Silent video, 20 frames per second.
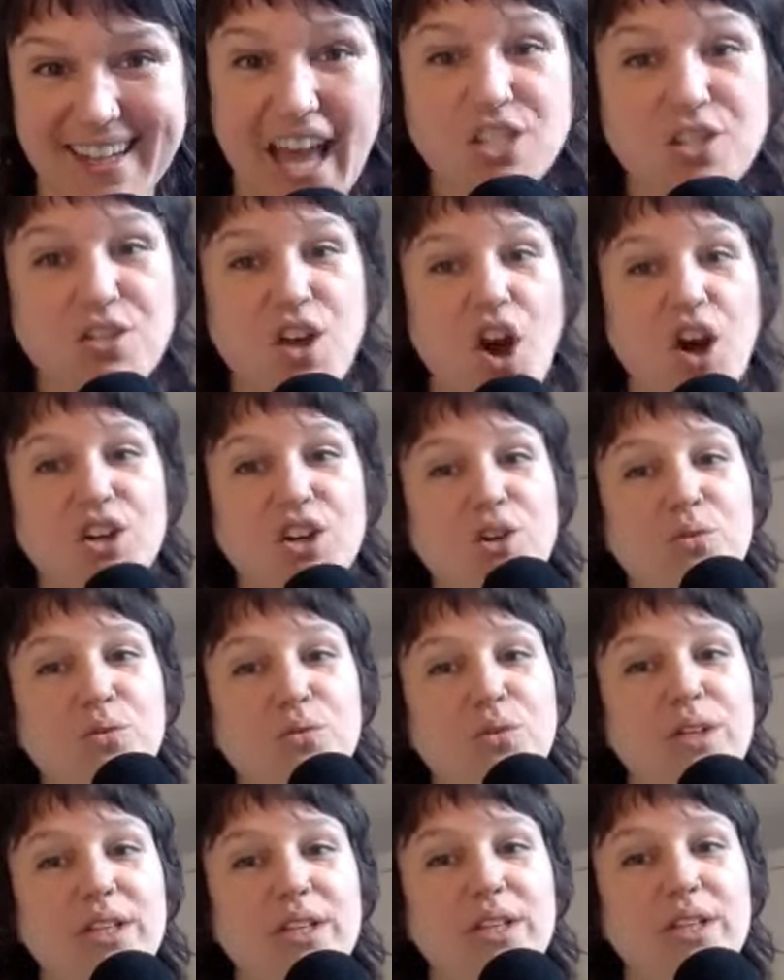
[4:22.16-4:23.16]
And so the
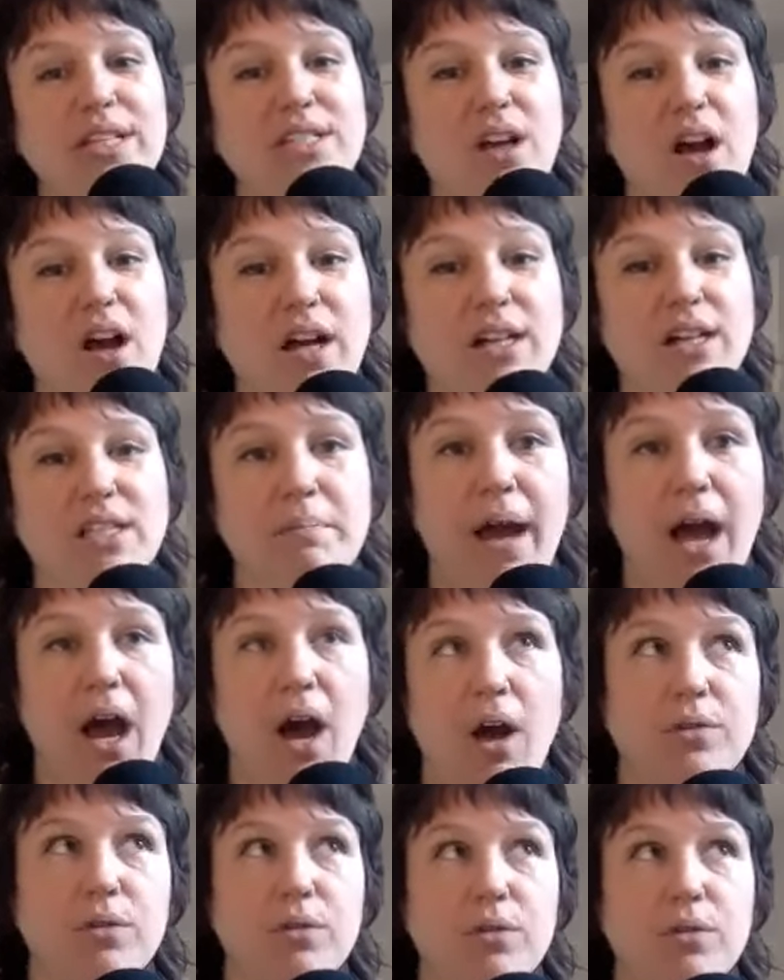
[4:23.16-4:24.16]
article really talked
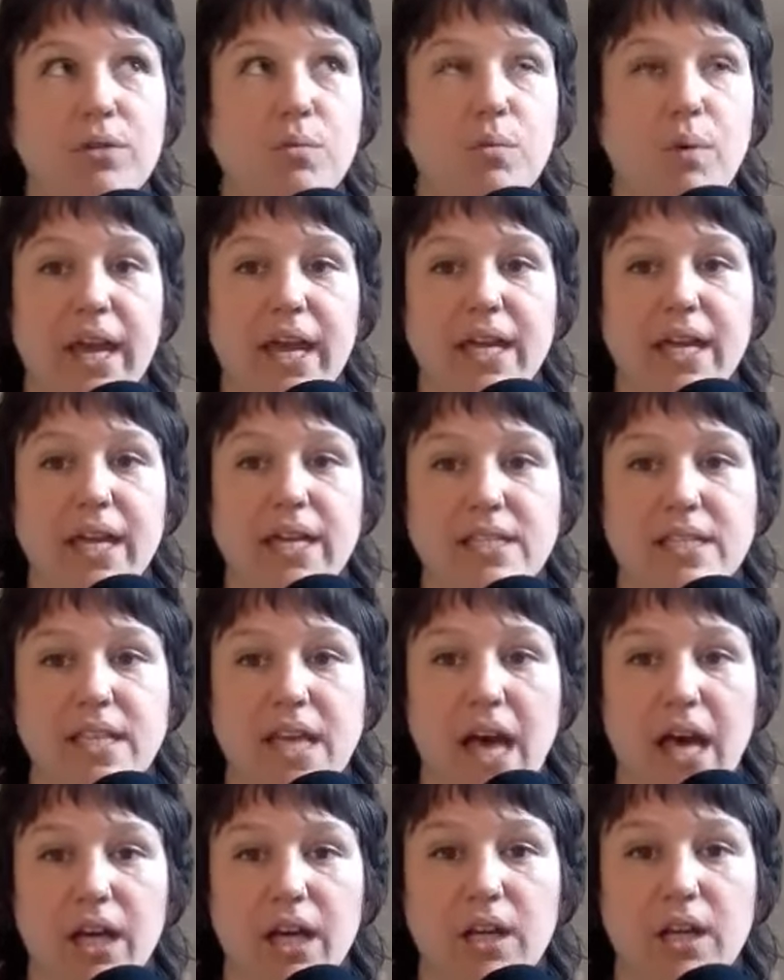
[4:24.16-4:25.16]
about the
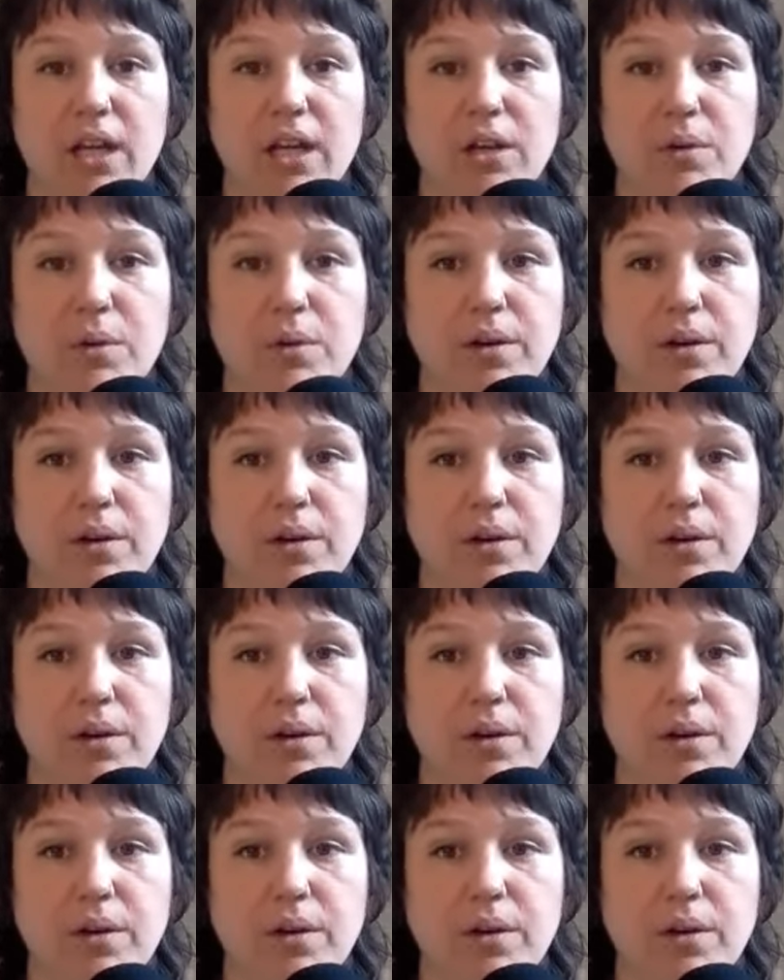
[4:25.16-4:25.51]
ways that